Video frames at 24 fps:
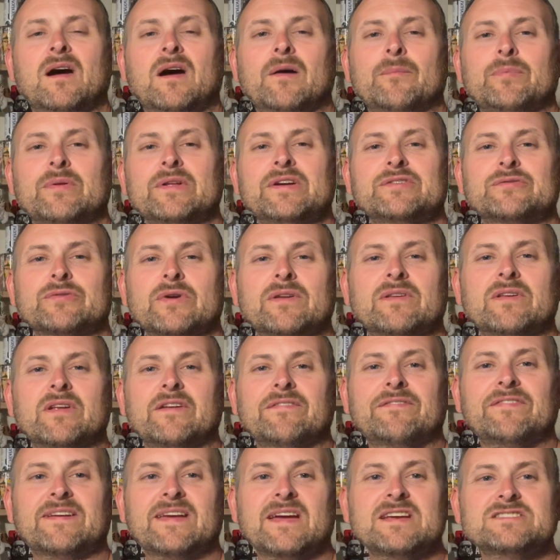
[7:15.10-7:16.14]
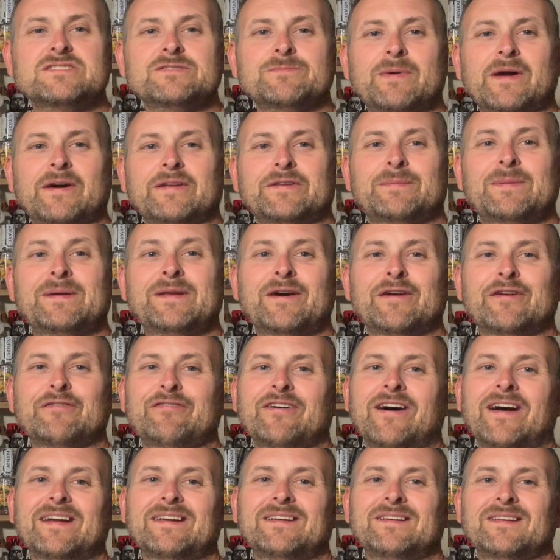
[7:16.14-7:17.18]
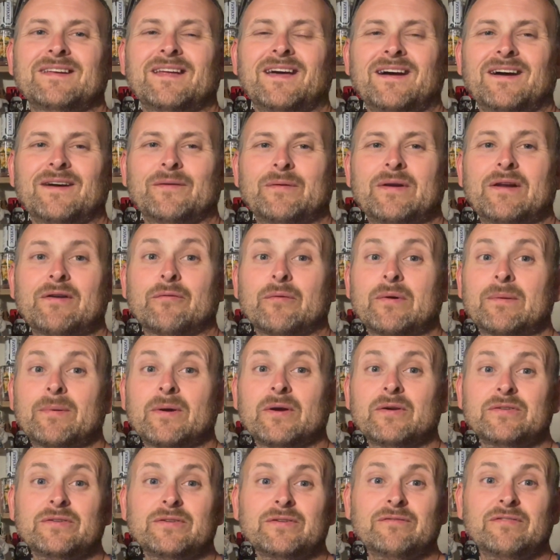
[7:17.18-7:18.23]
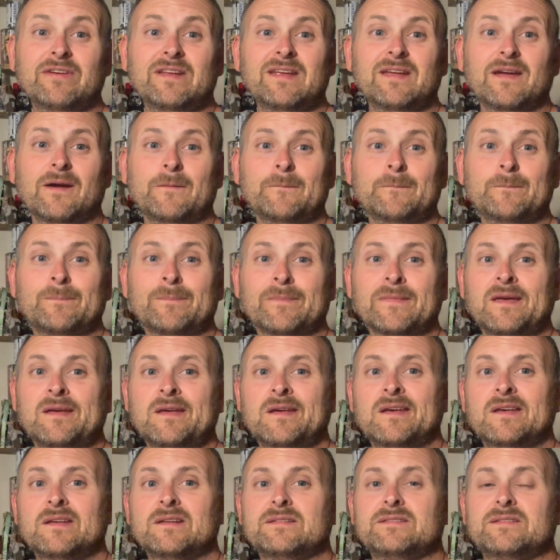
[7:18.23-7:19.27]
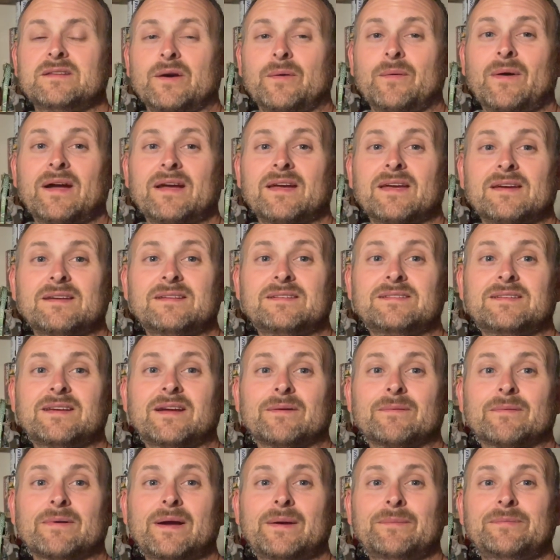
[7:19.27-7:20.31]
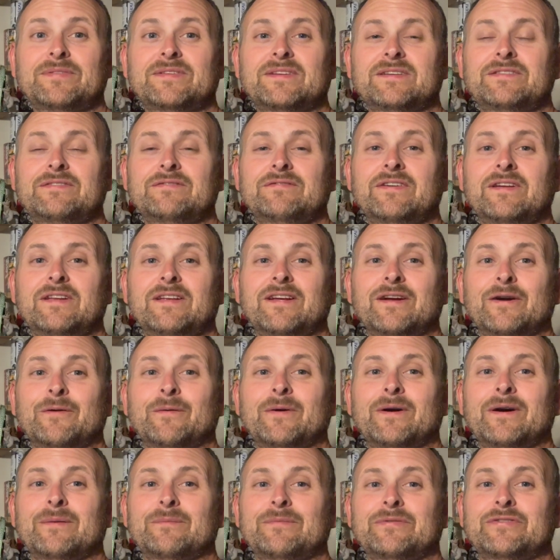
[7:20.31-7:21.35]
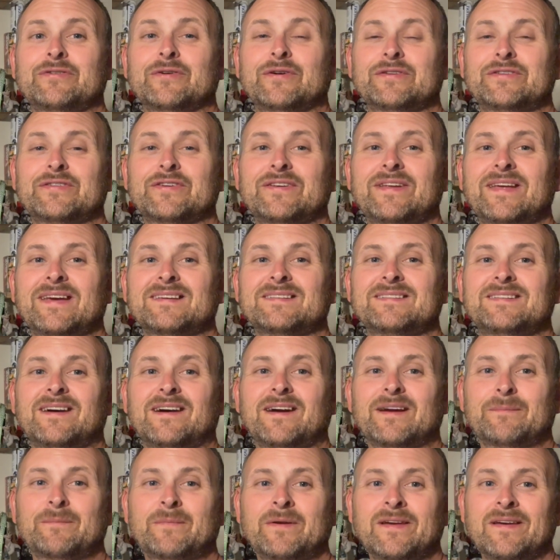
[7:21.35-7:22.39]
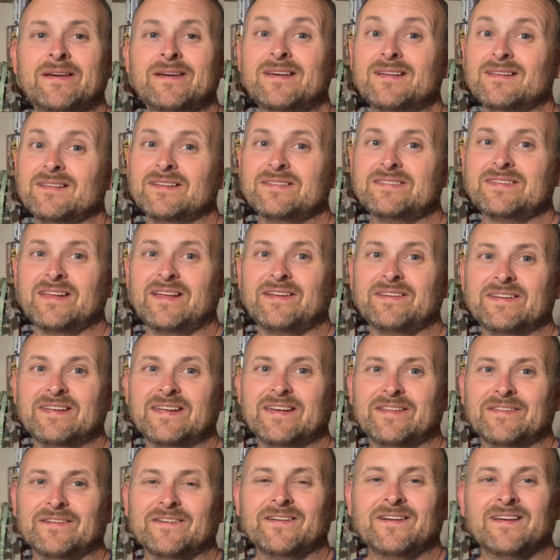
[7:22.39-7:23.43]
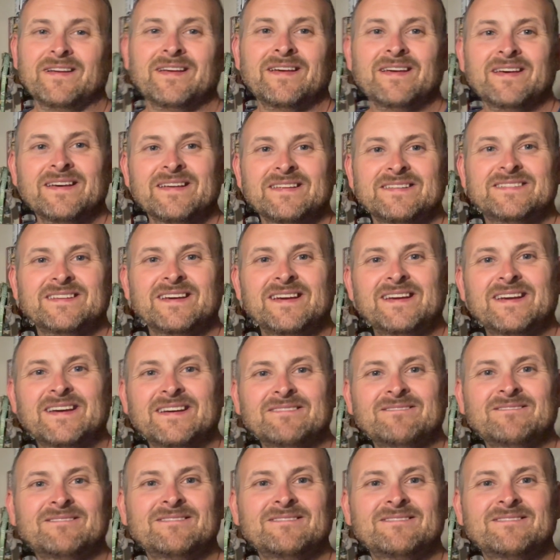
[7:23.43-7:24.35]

Please ring the notification bell to be notified whenever we post a new video. So I guess that wraps this video up. So until next time, let's head out together. See ya!